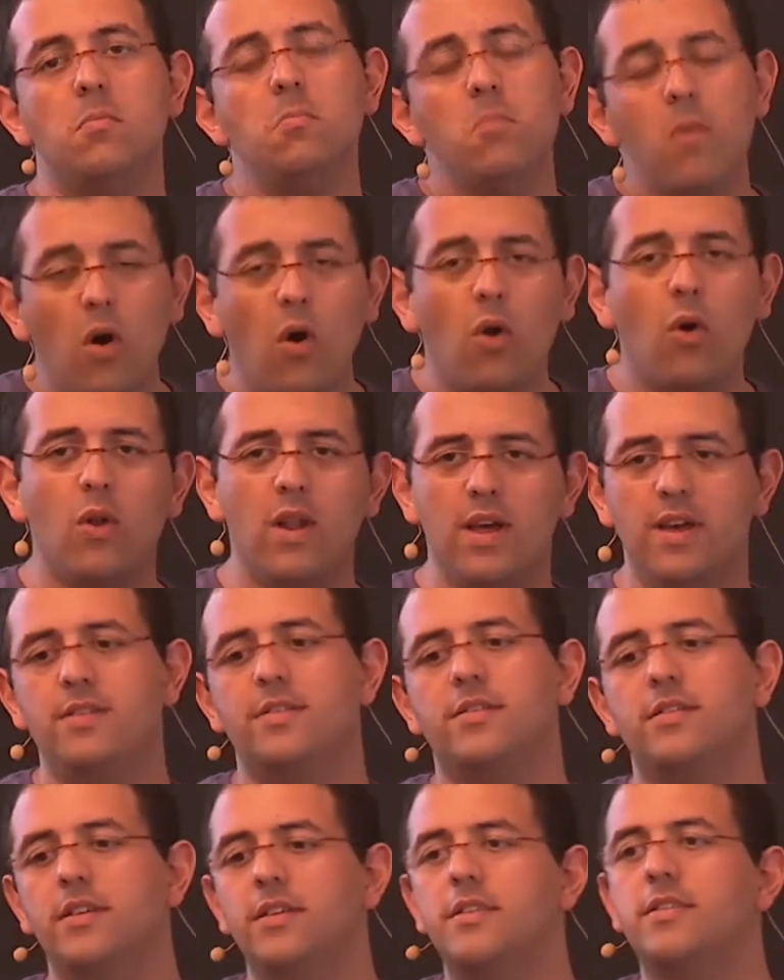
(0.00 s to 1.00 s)
more or
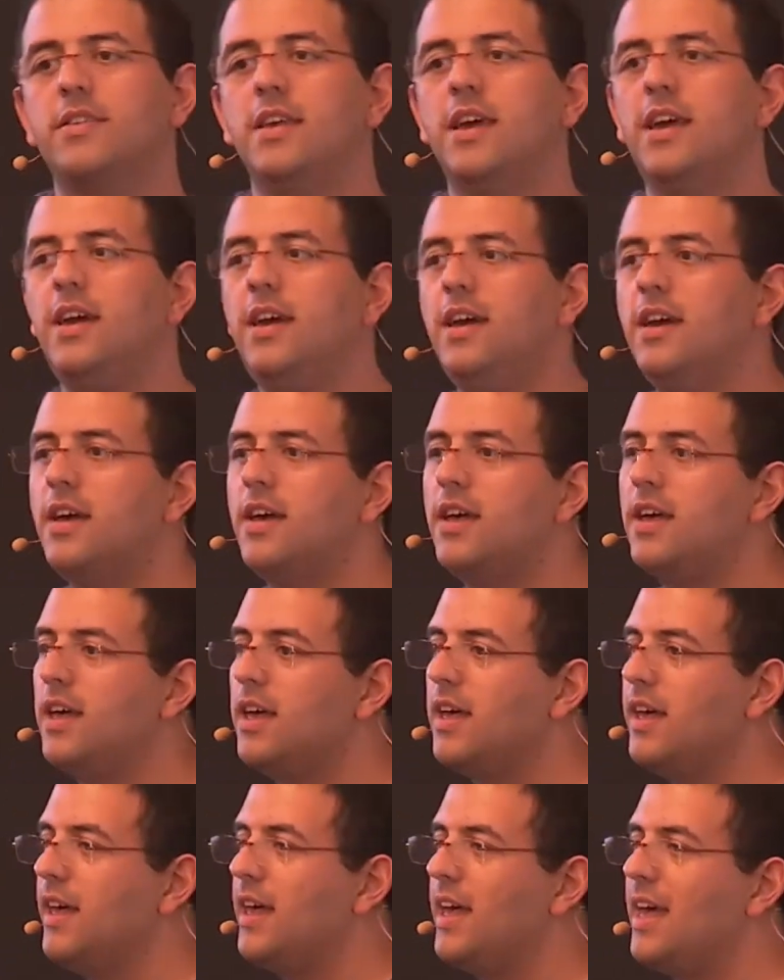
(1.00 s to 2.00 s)
less, let's say,
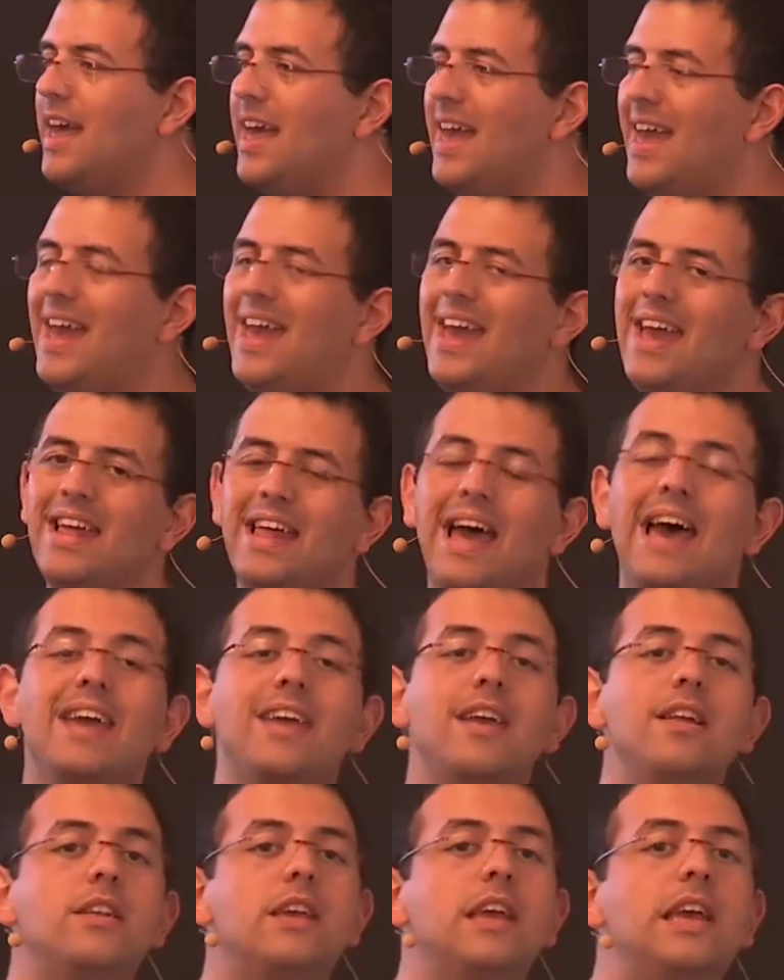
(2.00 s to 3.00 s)
and I
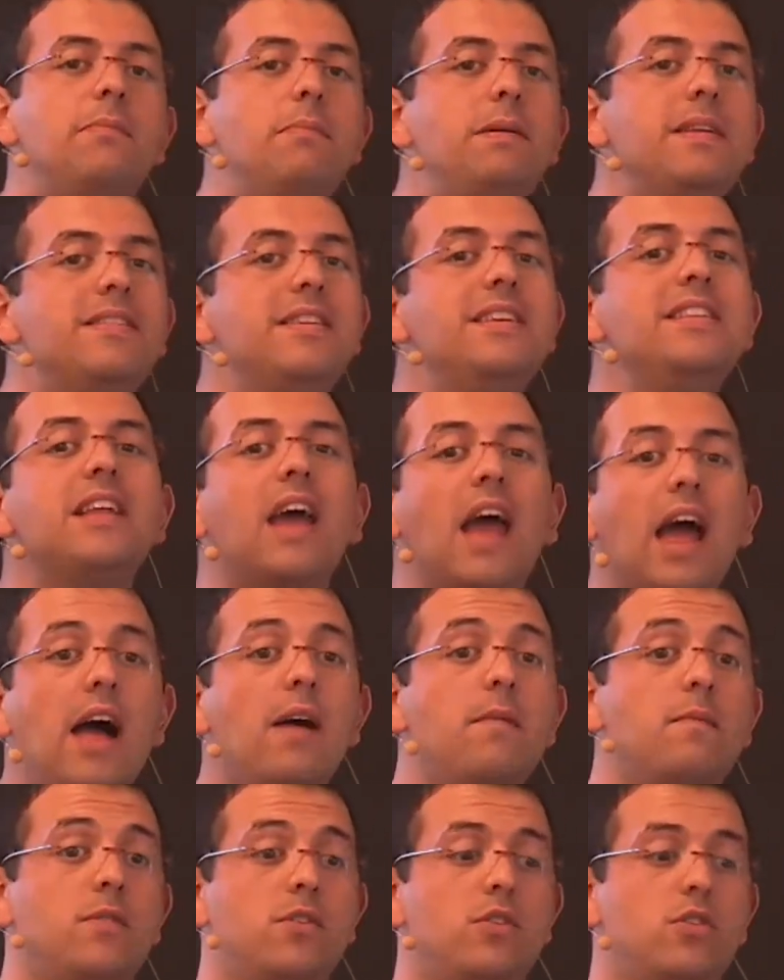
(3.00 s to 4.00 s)
can keep it in
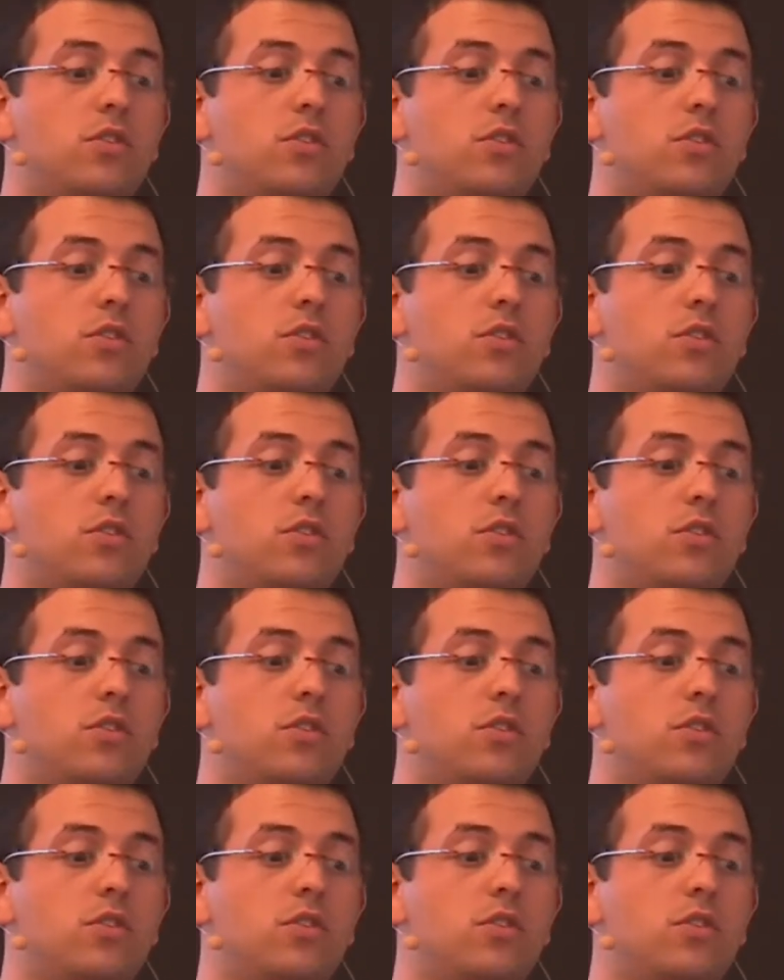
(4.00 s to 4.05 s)
RAM.